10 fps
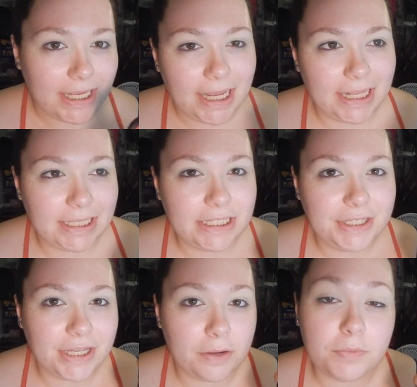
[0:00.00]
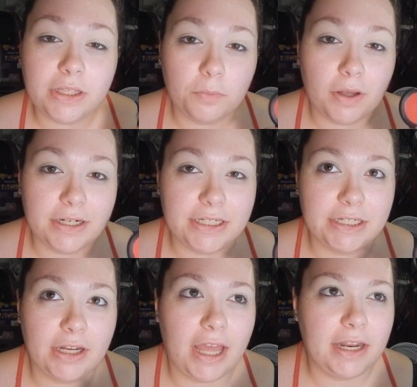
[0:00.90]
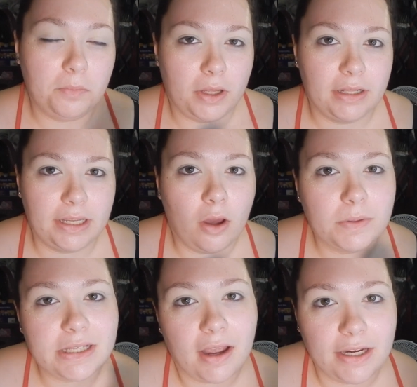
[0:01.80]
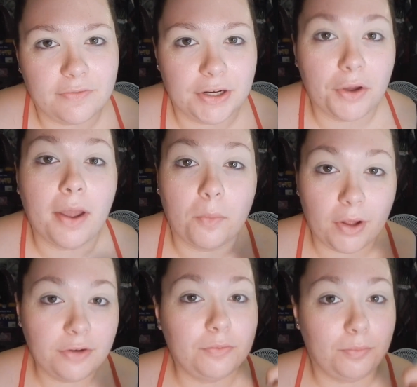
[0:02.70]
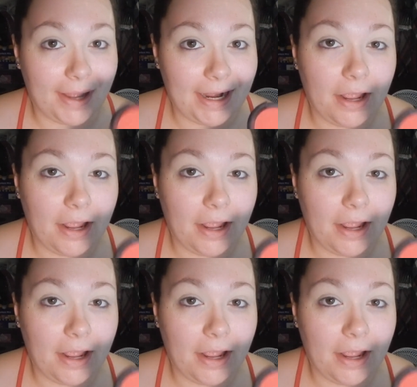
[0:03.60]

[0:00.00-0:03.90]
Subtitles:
And in this look I really wanted to, I didn't want like, oh it's kind of red. No, I wanted red.